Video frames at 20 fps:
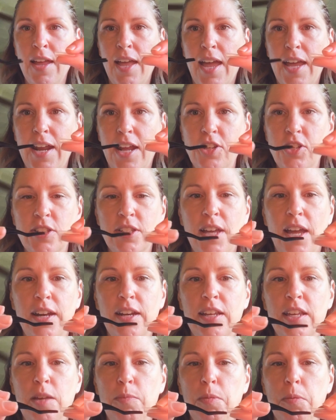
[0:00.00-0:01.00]
and I just kind
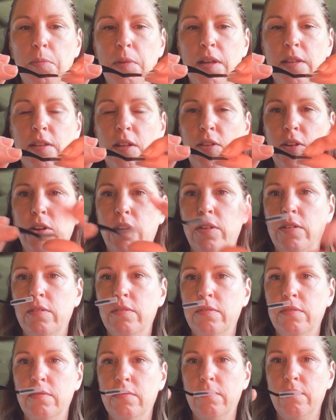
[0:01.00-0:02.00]
of keep them in the
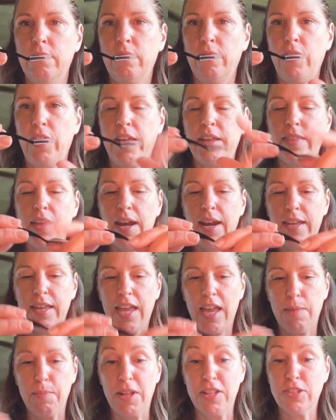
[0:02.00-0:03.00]
little thing that it
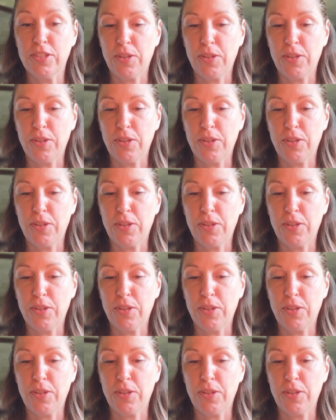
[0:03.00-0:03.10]
came in.